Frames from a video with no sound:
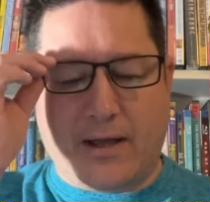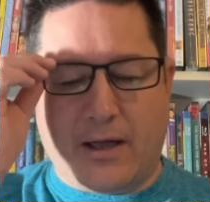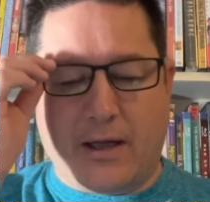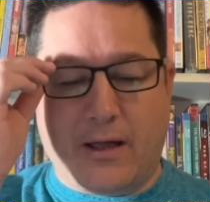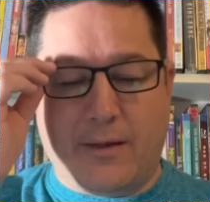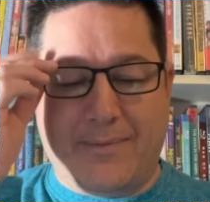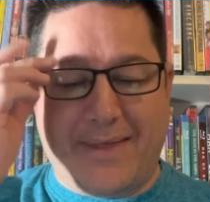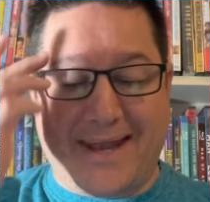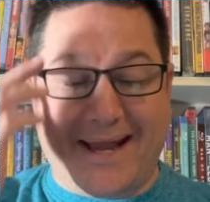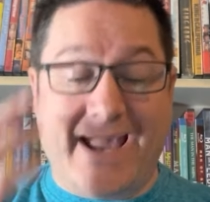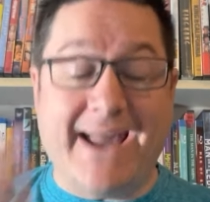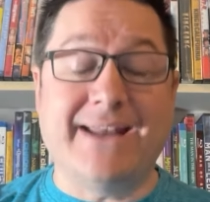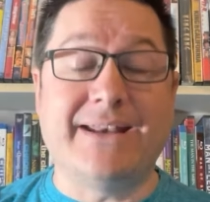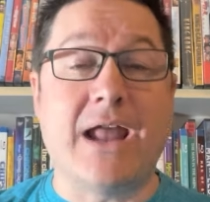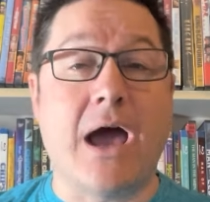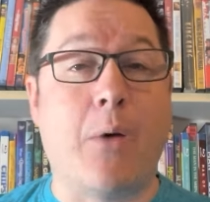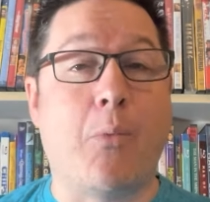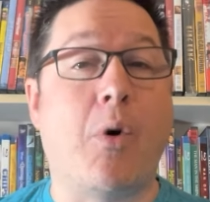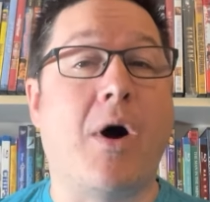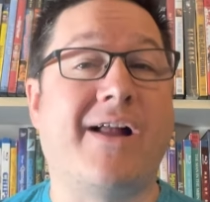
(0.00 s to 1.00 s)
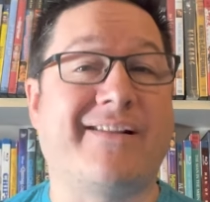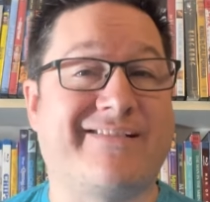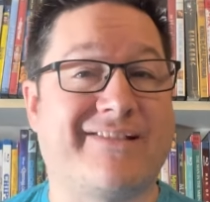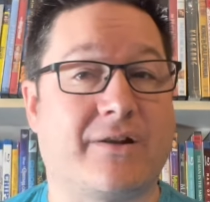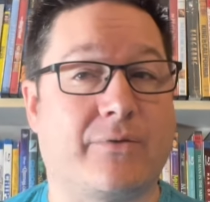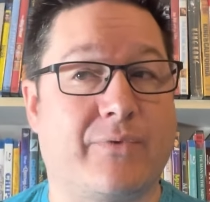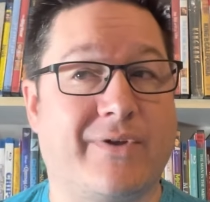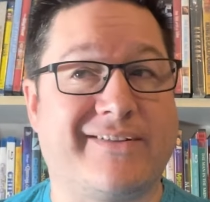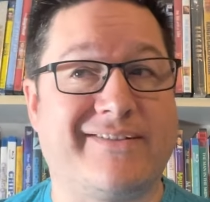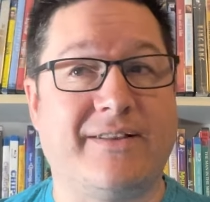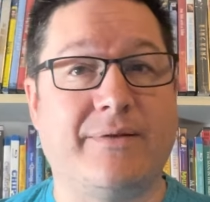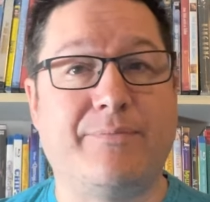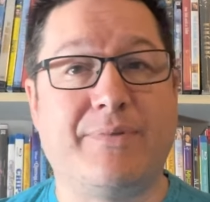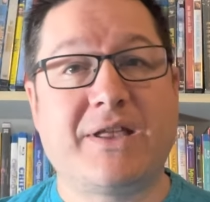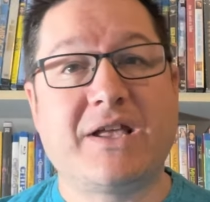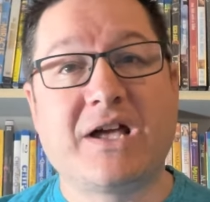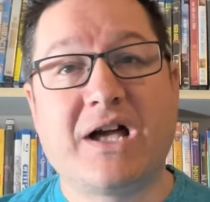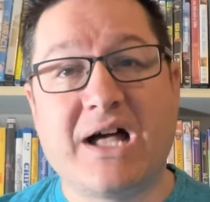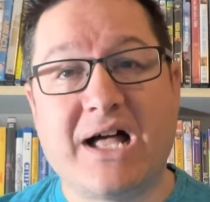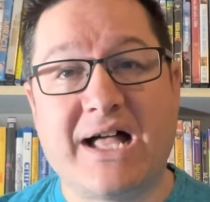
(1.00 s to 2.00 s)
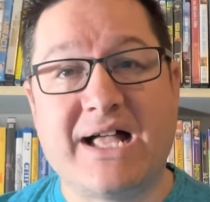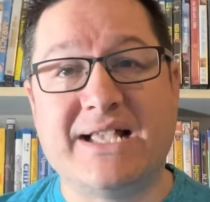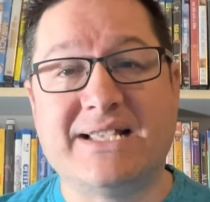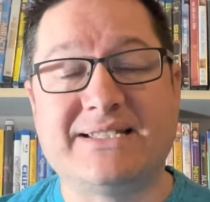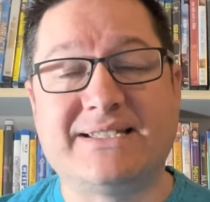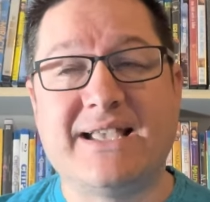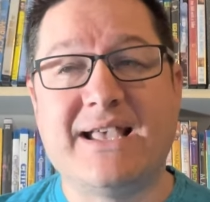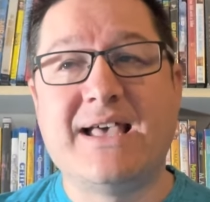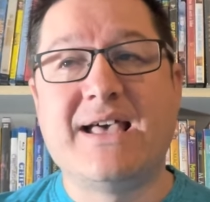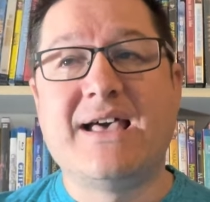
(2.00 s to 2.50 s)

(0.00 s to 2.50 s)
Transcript: Um, and I had not watched it originally because